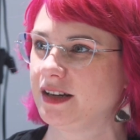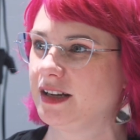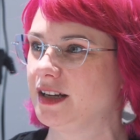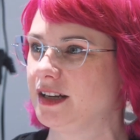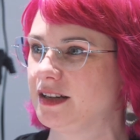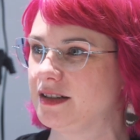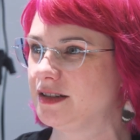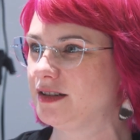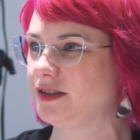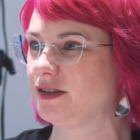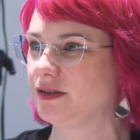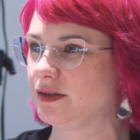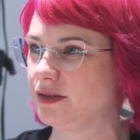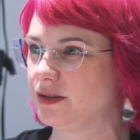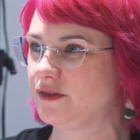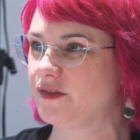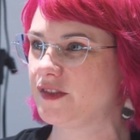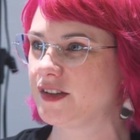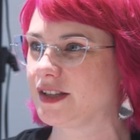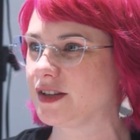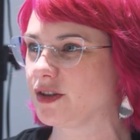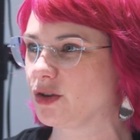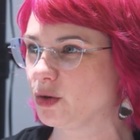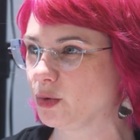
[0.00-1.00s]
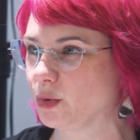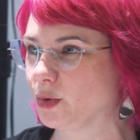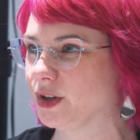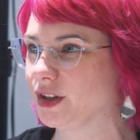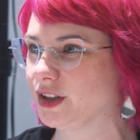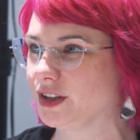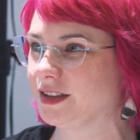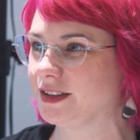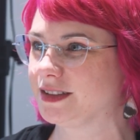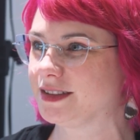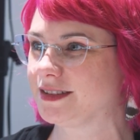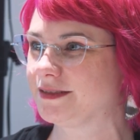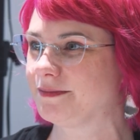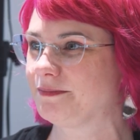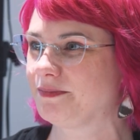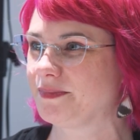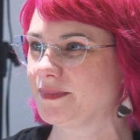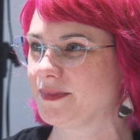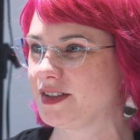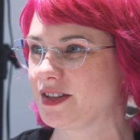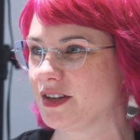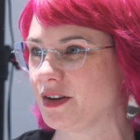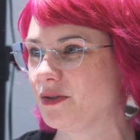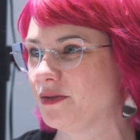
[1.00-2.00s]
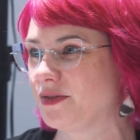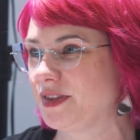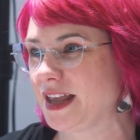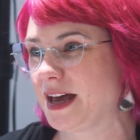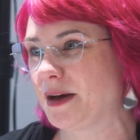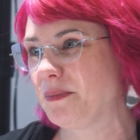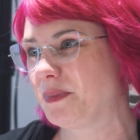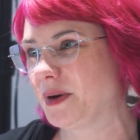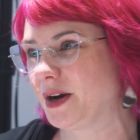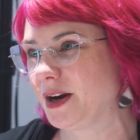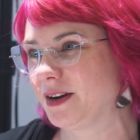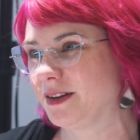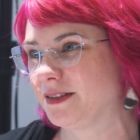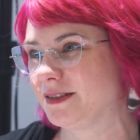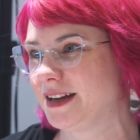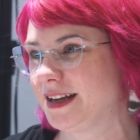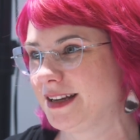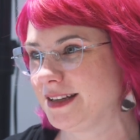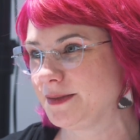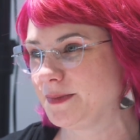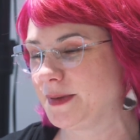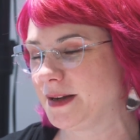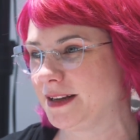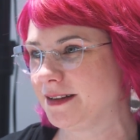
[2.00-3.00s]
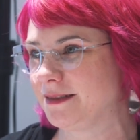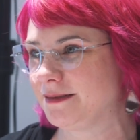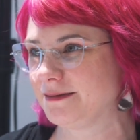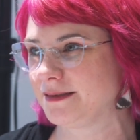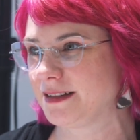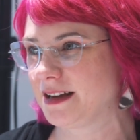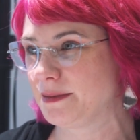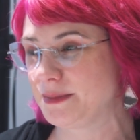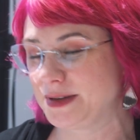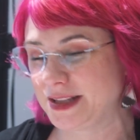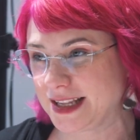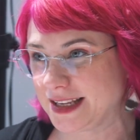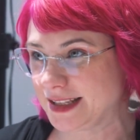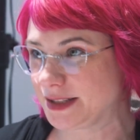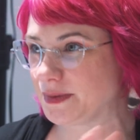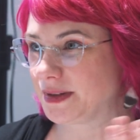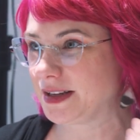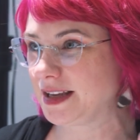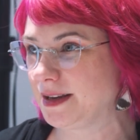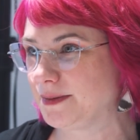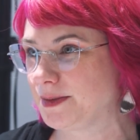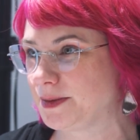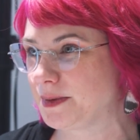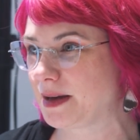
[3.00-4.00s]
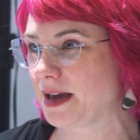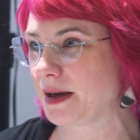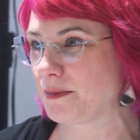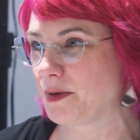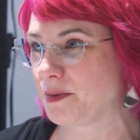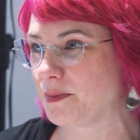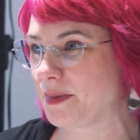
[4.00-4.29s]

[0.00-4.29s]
into the physical world. So that part has been, that's what keeps me coming